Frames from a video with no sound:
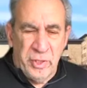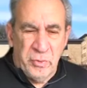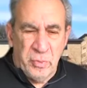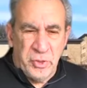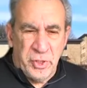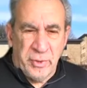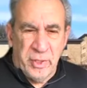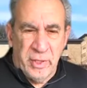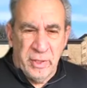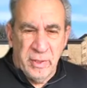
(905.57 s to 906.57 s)
Heart on Friday
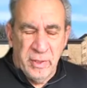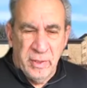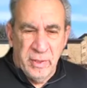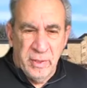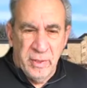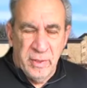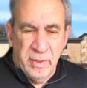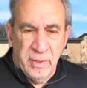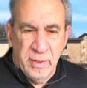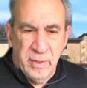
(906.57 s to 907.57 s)
night in Central
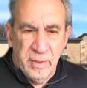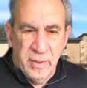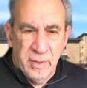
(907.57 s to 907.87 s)
Connecticut on Saturday